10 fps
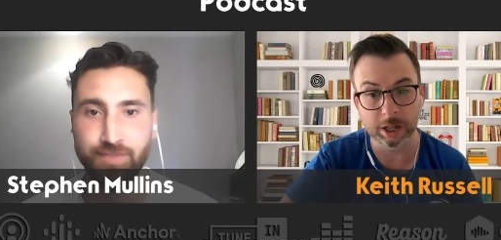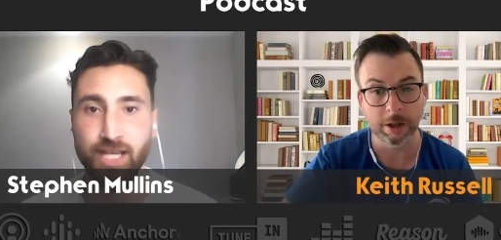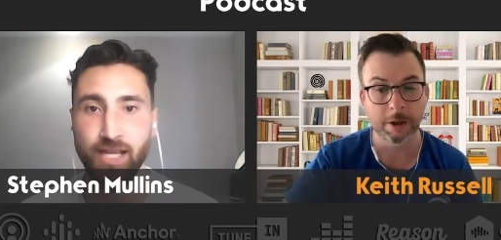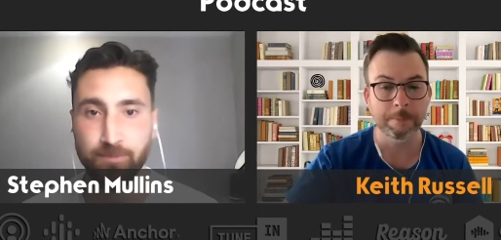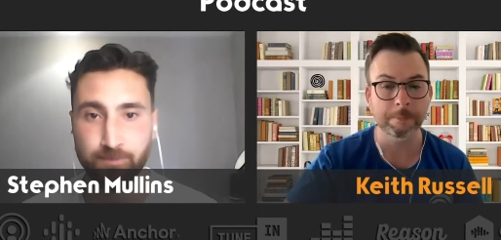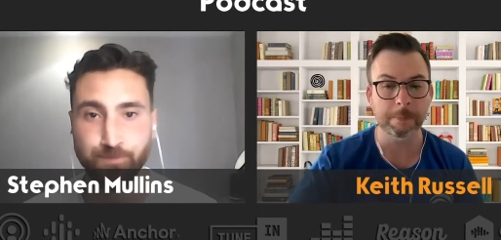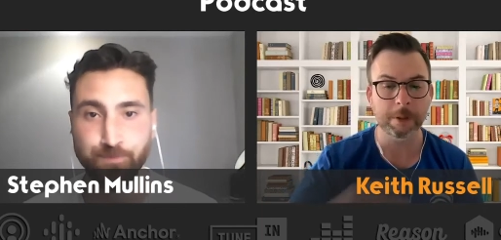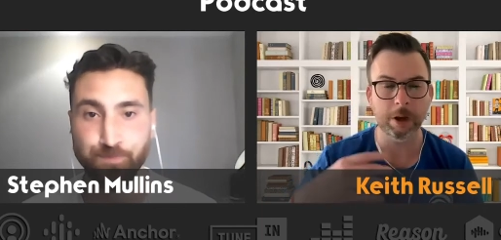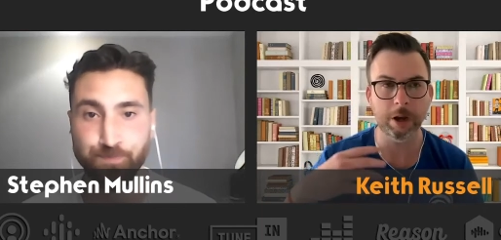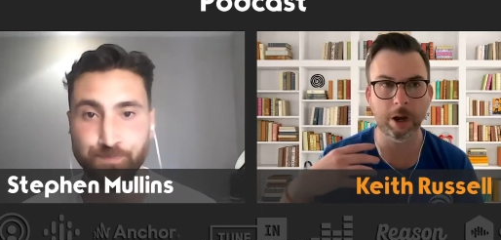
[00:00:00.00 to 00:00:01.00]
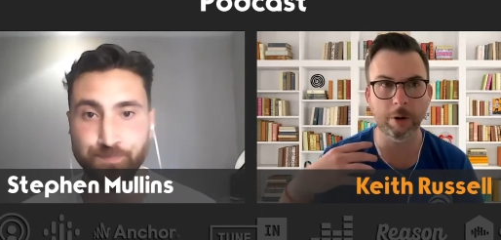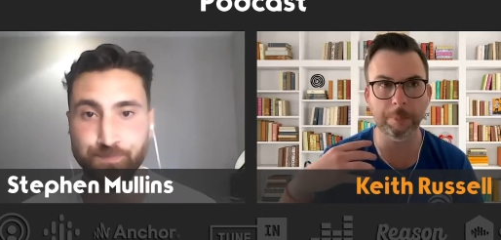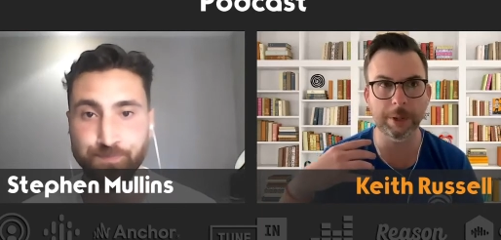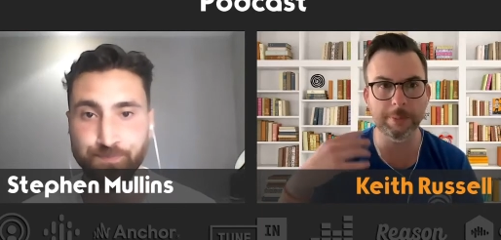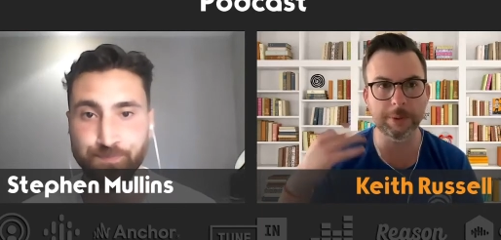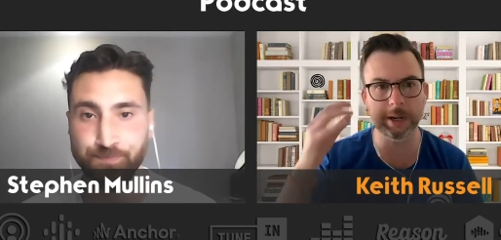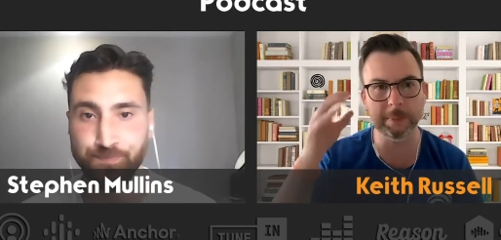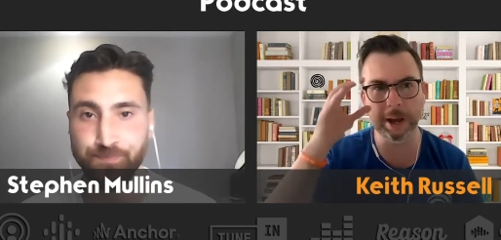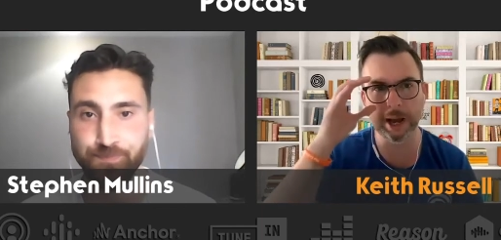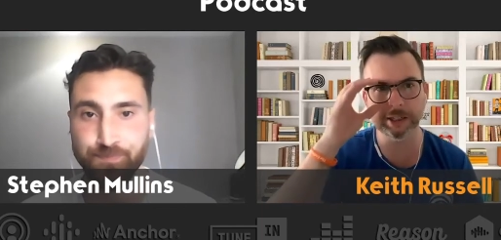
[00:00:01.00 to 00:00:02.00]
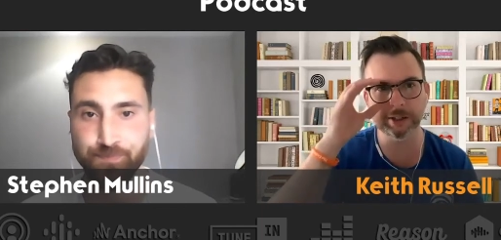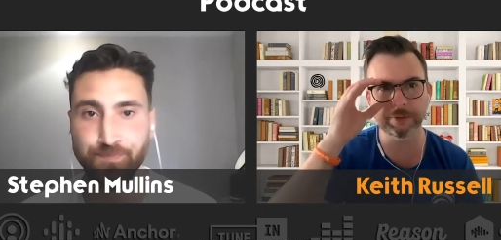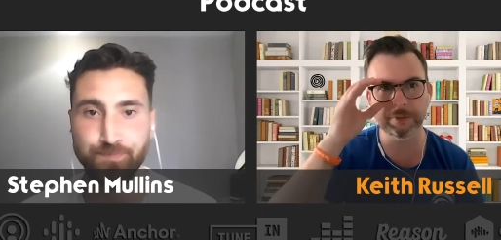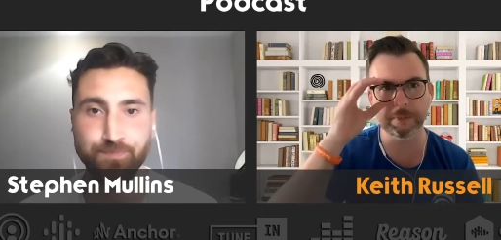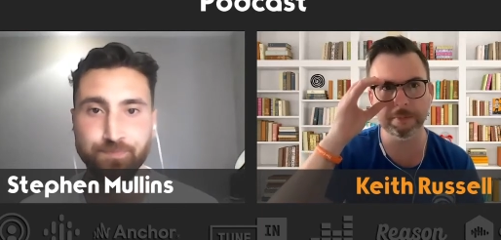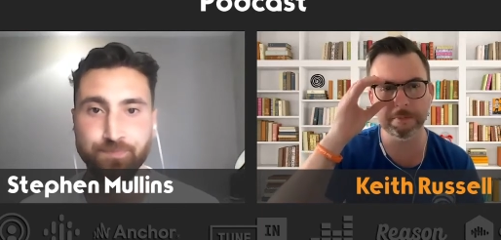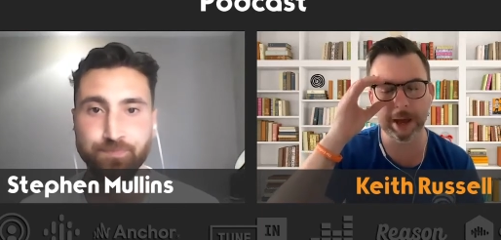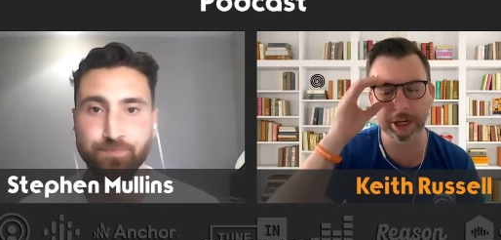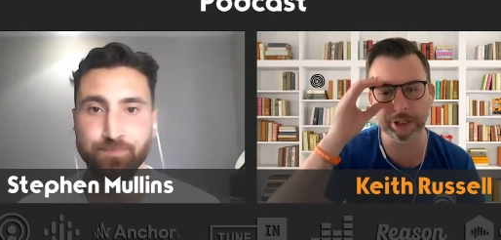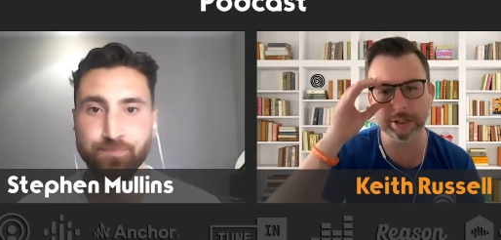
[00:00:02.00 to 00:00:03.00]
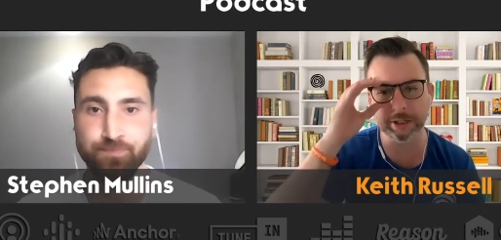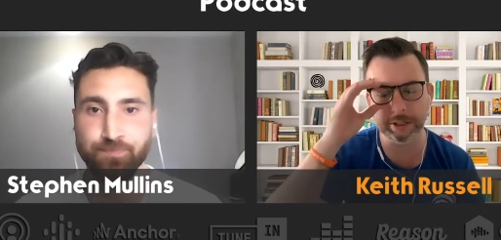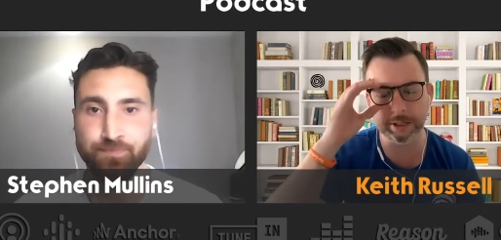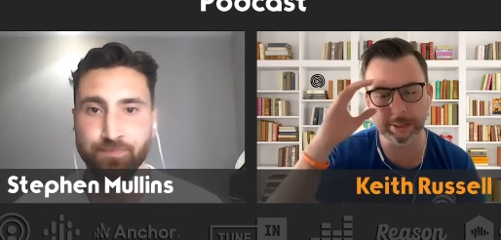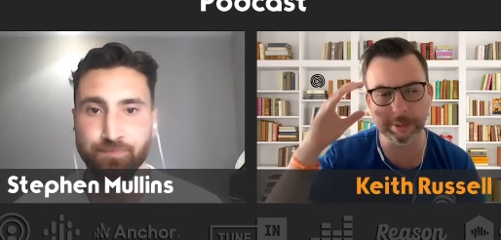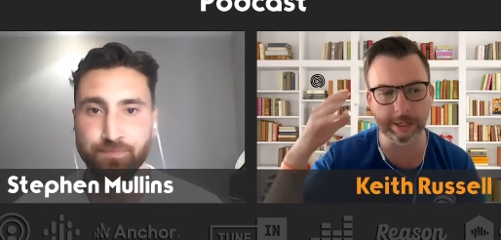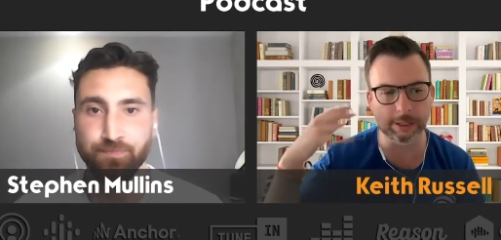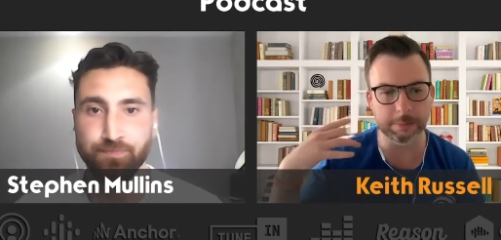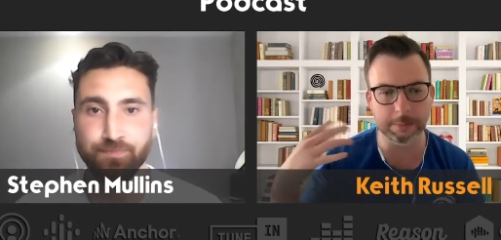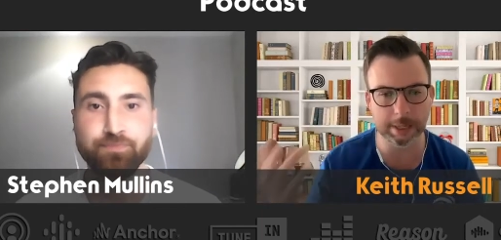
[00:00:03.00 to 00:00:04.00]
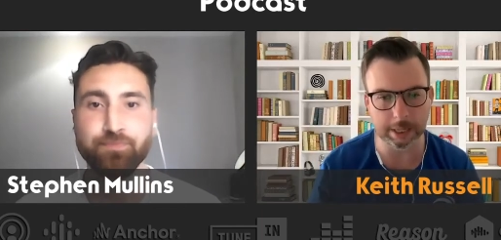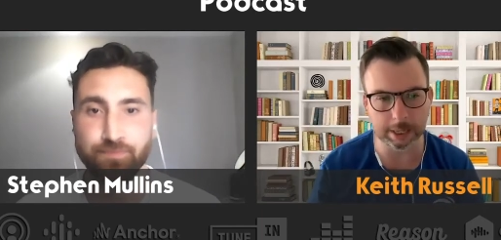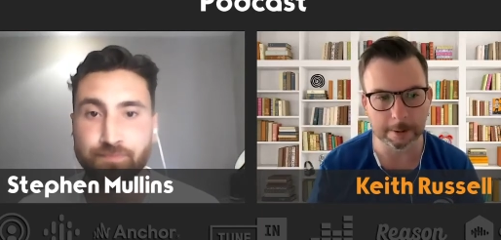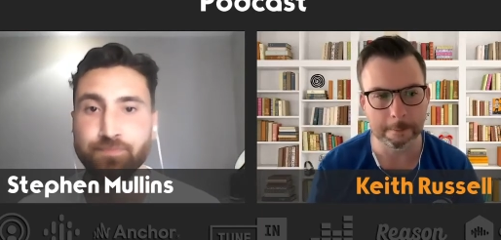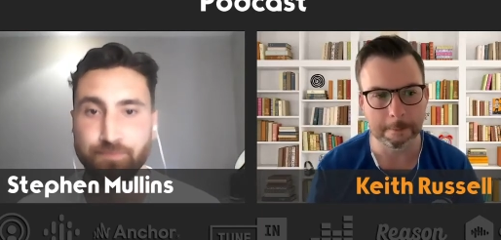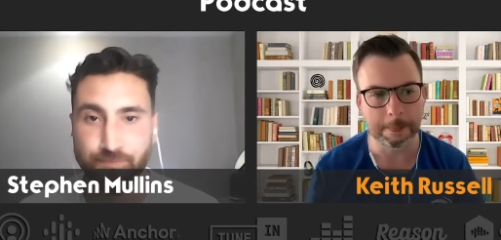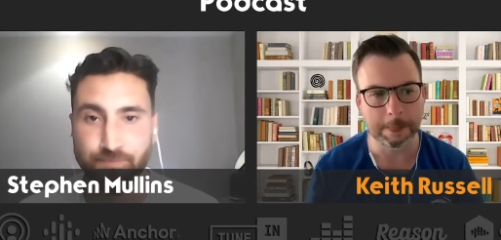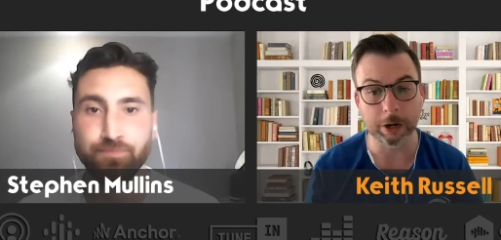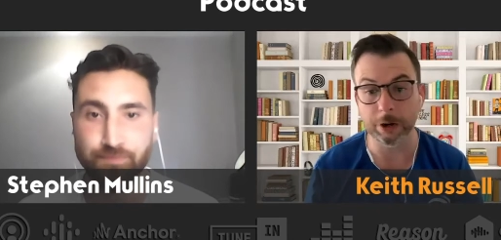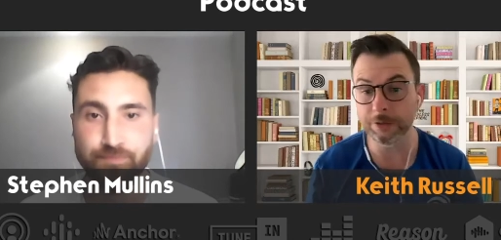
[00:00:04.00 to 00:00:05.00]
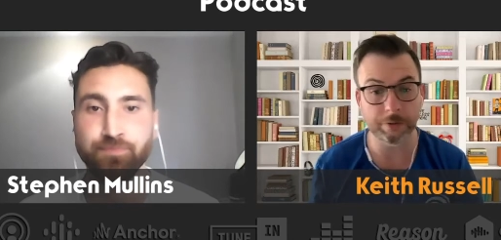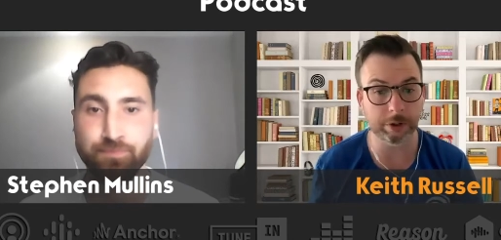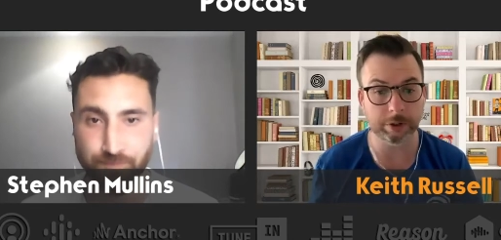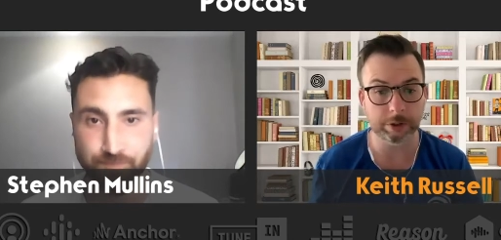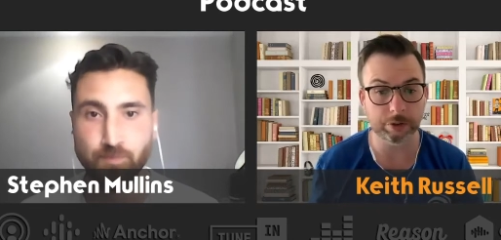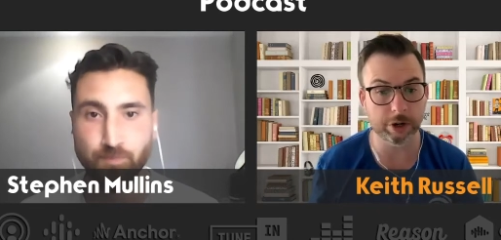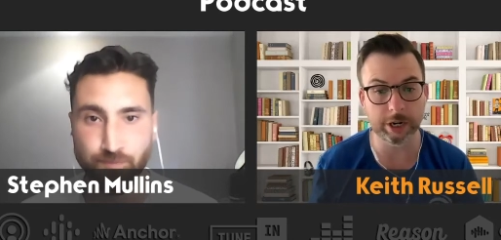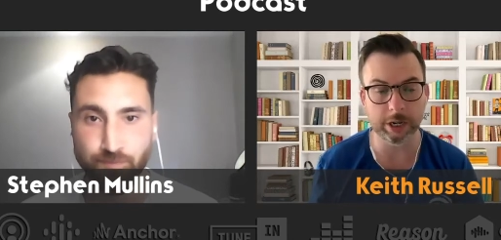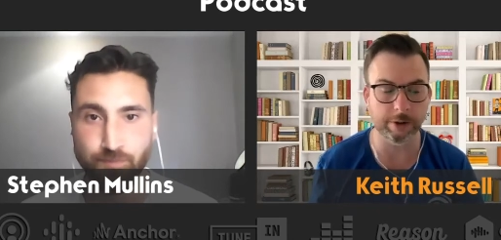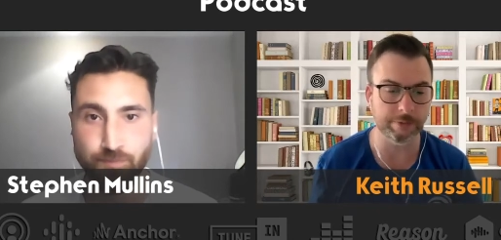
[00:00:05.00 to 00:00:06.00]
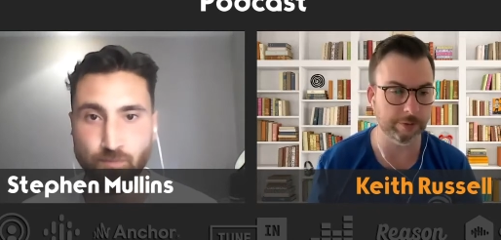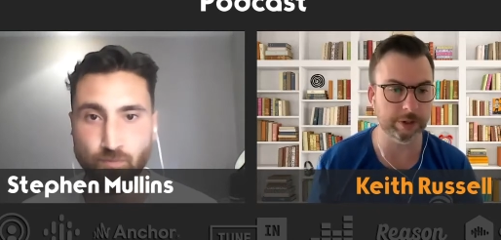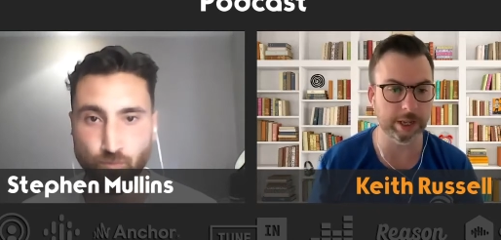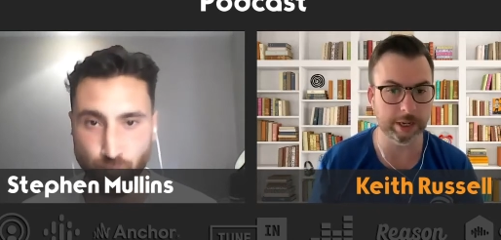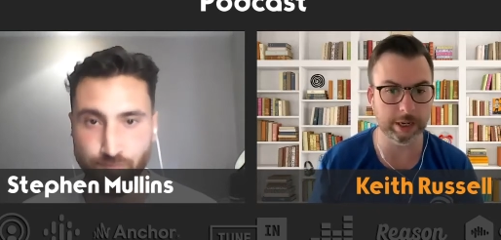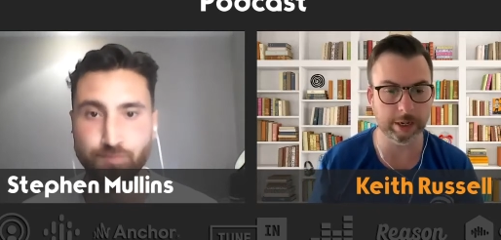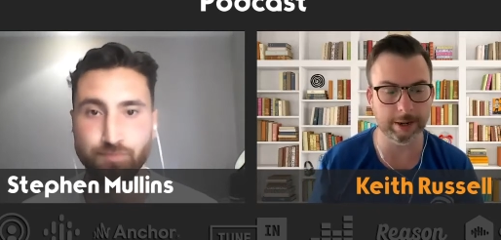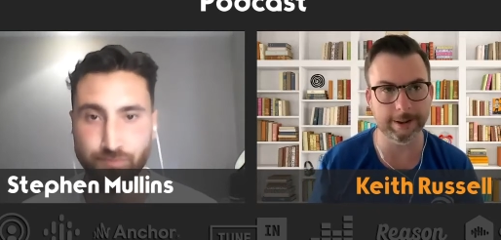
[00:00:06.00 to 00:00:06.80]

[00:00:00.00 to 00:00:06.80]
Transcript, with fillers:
Speaker 1: yeah, uh, people in the past have mentioned CBD to me, and I've never mm-hmm. tried it. I've never taken it.